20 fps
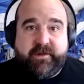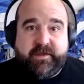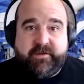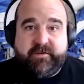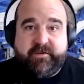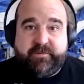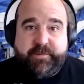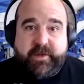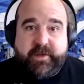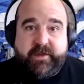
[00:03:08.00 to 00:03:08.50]
in
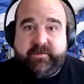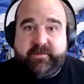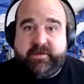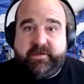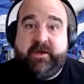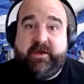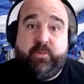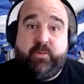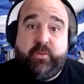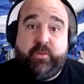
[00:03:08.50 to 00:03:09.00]
space,
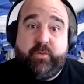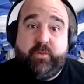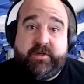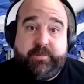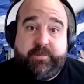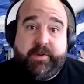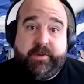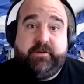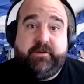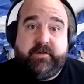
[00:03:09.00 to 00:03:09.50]
and we
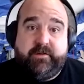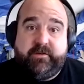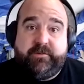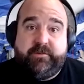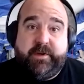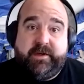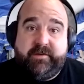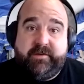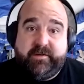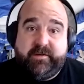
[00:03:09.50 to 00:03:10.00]
depend on
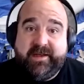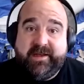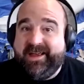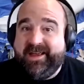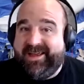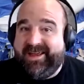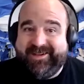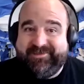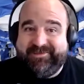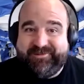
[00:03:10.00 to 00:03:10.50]
space
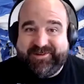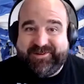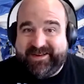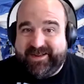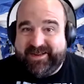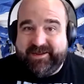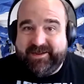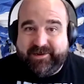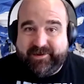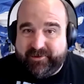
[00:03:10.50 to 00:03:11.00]
every
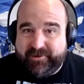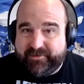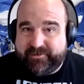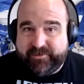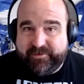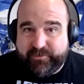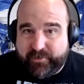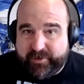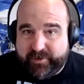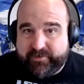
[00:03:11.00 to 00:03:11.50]
day in lots
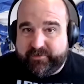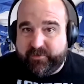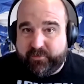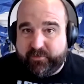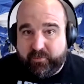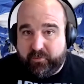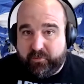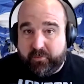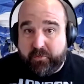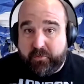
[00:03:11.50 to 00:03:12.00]
of ways that
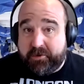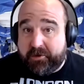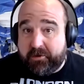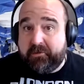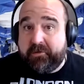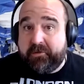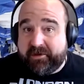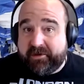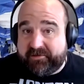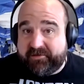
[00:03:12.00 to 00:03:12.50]
we
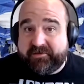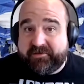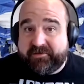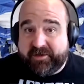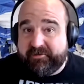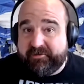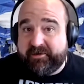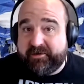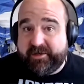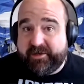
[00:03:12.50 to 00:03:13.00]
don't
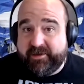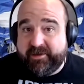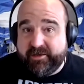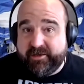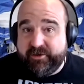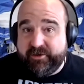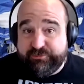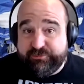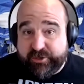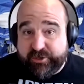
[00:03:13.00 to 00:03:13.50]
necessarily
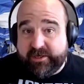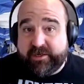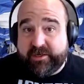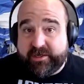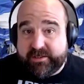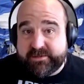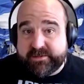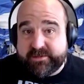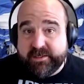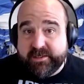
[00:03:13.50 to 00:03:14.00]

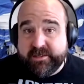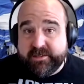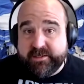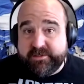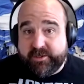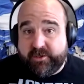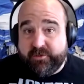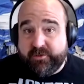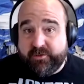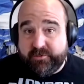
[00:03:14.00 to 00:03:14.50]
realize.
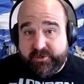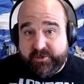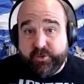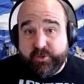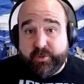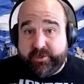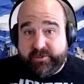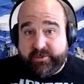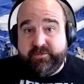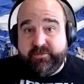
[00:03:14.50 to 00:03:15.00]
So
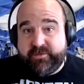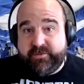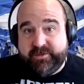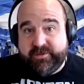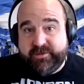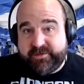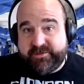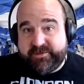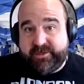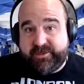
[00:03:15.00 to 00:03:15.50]
you are using
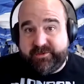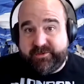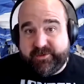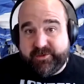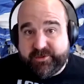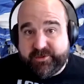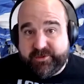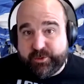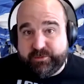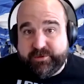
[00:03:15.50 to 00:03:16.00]
this
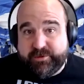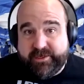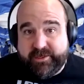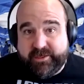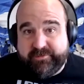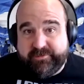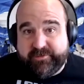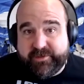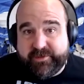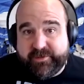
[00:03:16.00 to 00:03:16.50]
technology
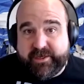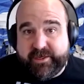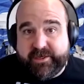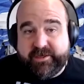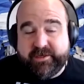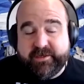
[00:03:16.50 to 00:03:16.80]
already every day.